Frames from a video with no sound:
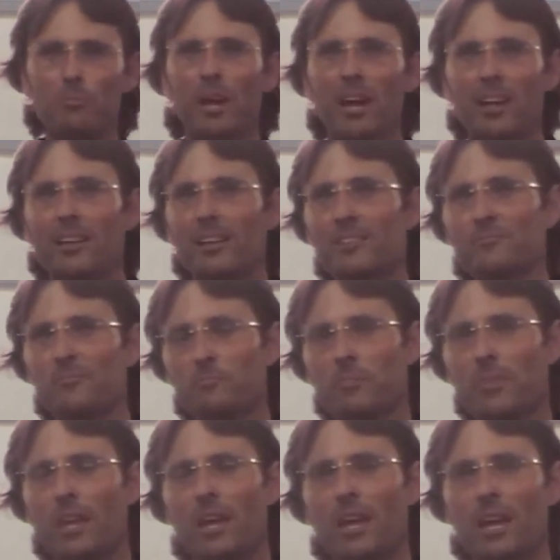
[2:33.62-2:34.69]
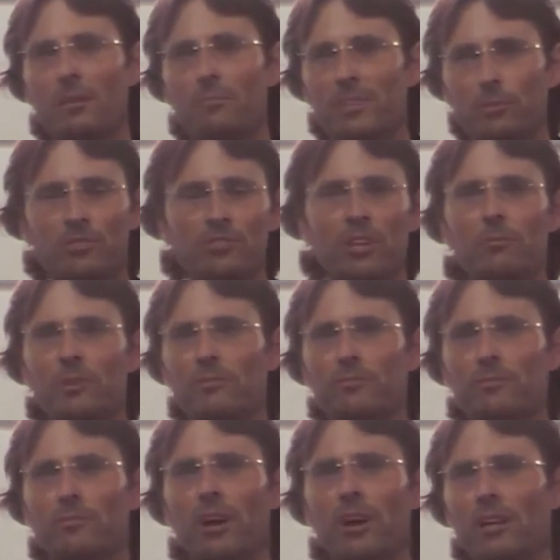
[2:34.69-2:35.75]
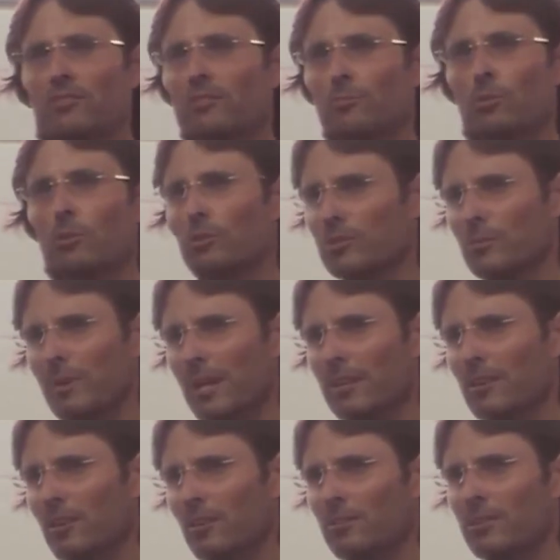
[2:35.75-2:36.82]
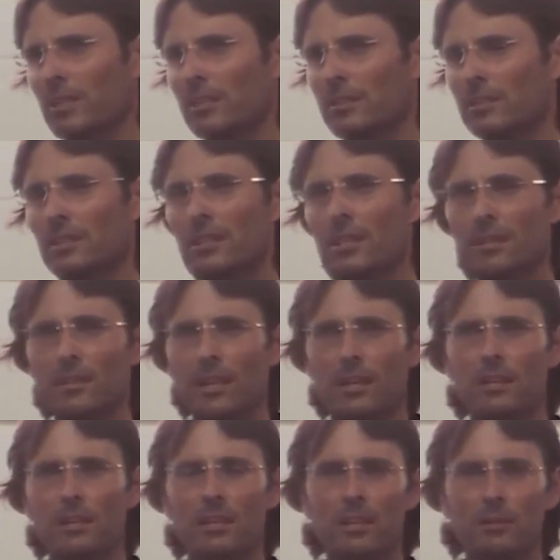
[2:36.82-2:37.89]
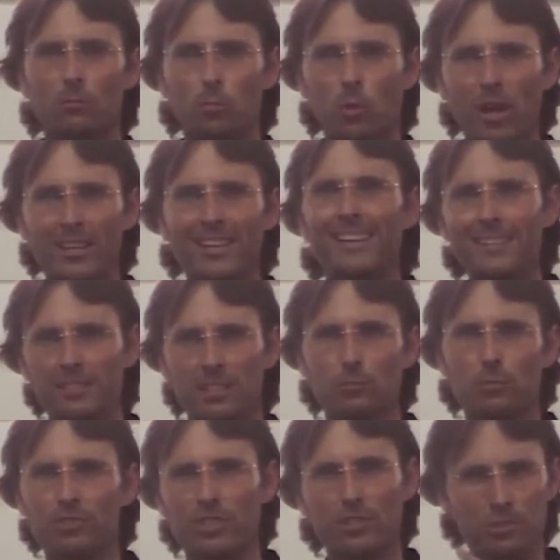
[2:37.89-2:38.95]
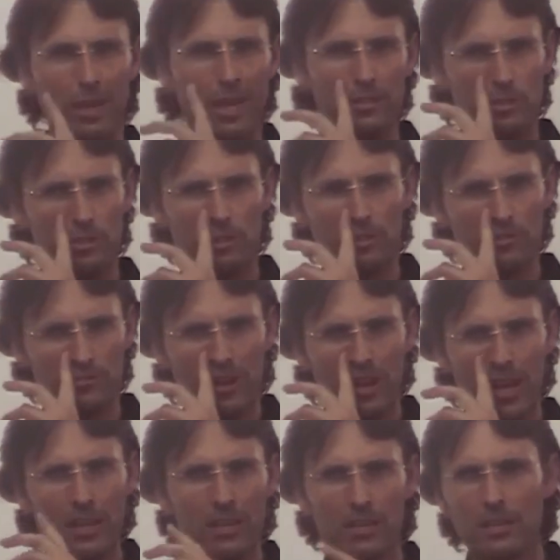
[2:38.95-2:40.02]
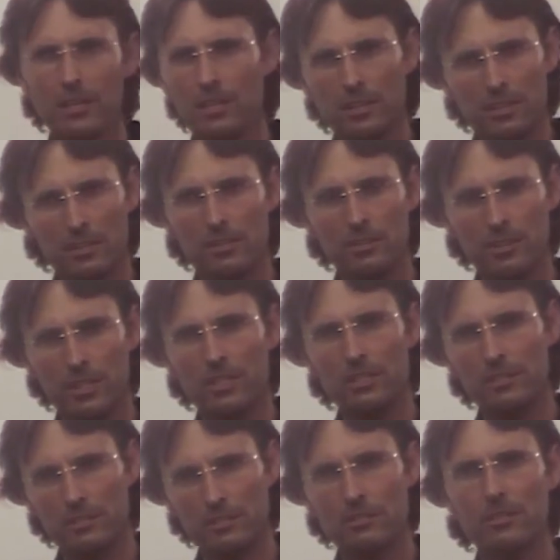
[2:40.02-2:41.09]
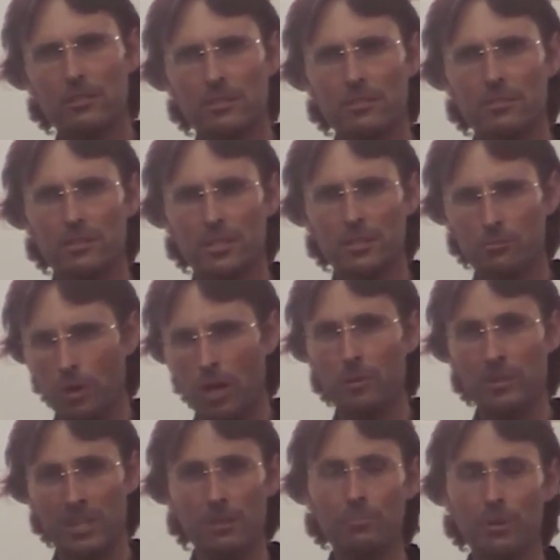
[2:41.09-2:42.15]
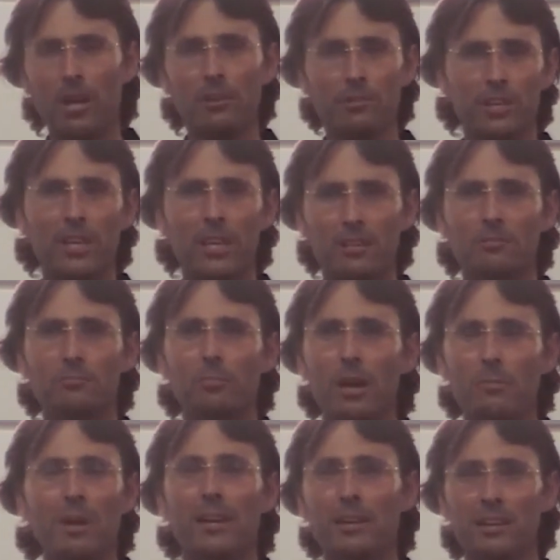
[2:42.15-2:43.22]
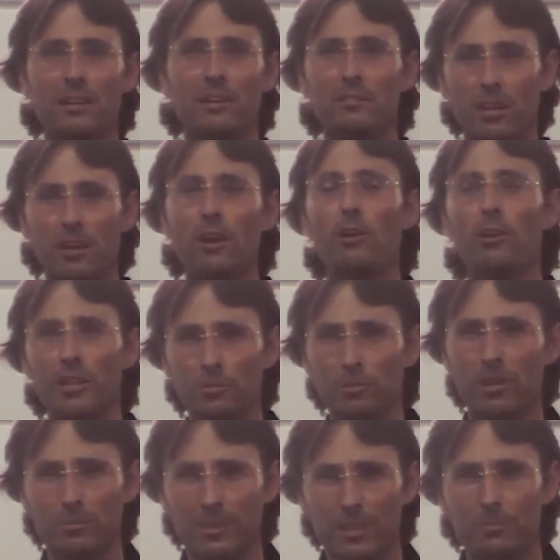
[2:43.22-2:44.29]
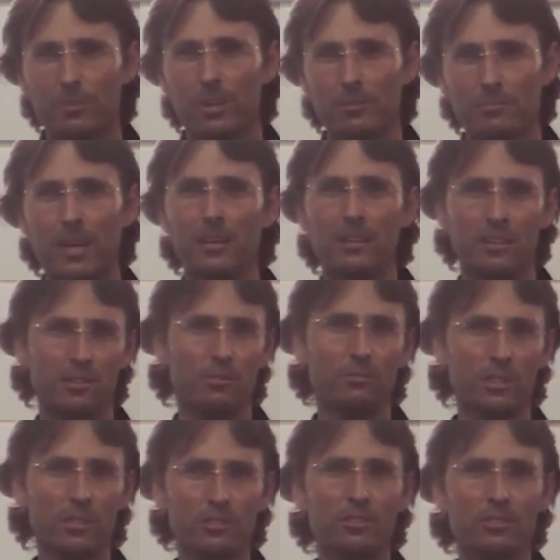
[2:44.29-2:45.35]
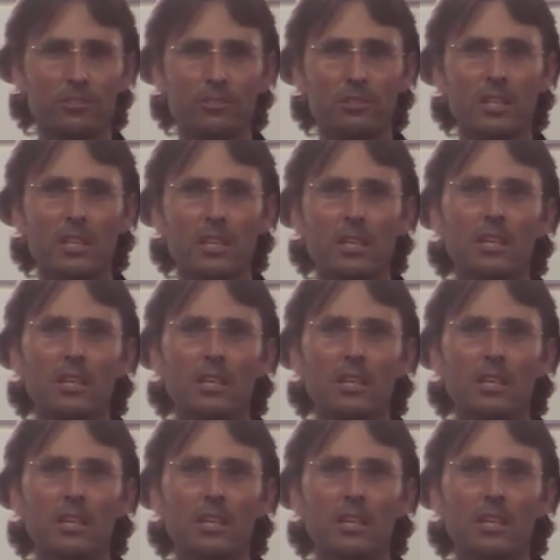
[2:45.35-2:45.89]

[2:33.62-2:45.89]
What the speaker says: but there were so many fights and wars about the whole thing that what he did was he tried to unify the Roman Empire again by making it the Holy Roman Empire, making it religious.